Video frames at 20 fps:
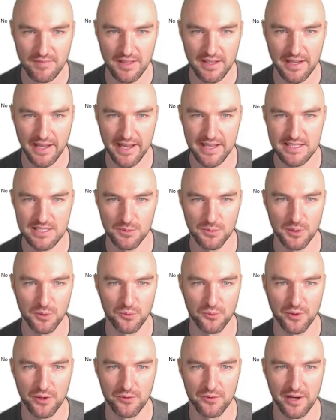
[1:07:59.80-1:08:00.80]
Okay, so we'll
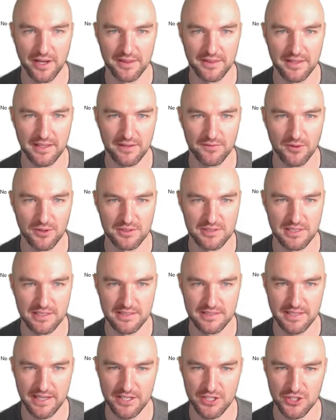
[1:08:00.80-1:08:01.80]
rerun the
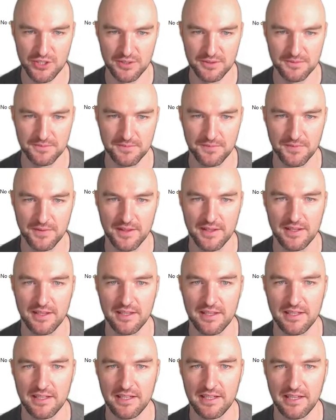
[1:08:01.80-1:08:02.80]
voxelization,
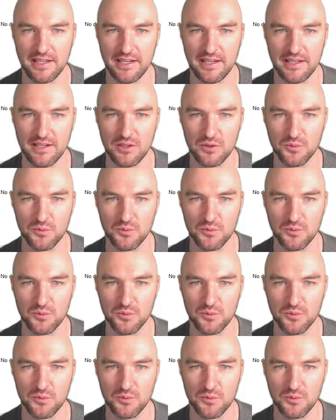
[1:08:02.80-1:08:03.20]
and